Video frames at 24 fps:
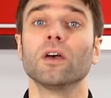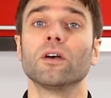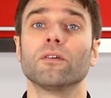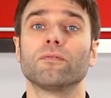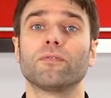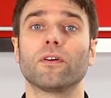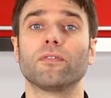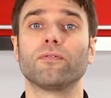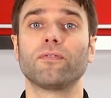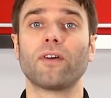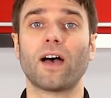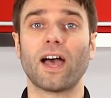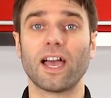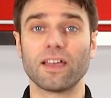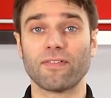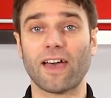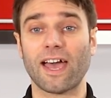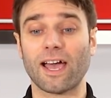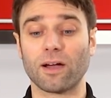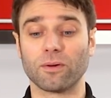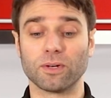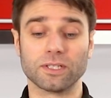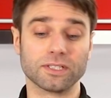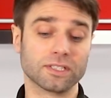for five
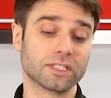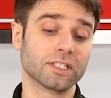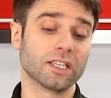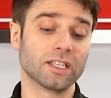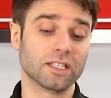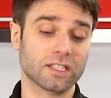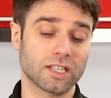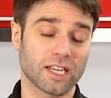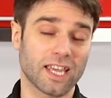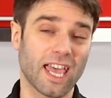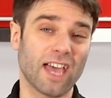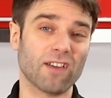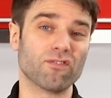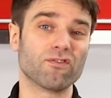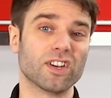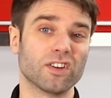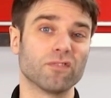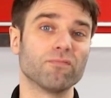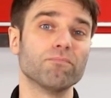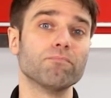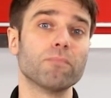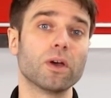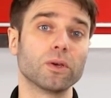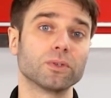hours to get rid
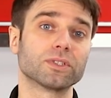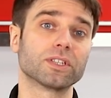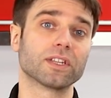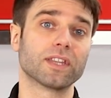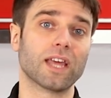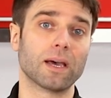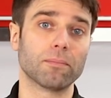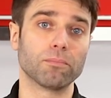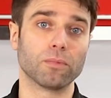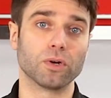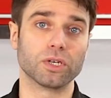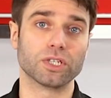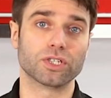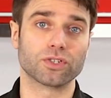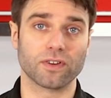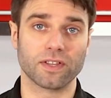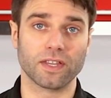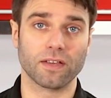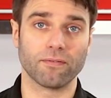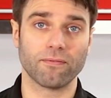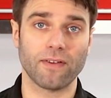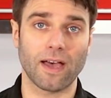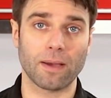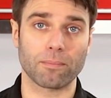of most of that moisture in
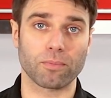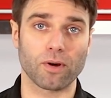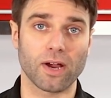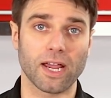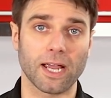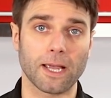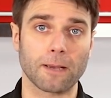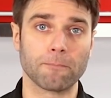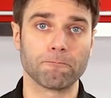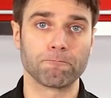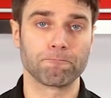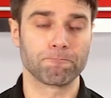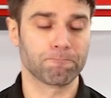the fabric.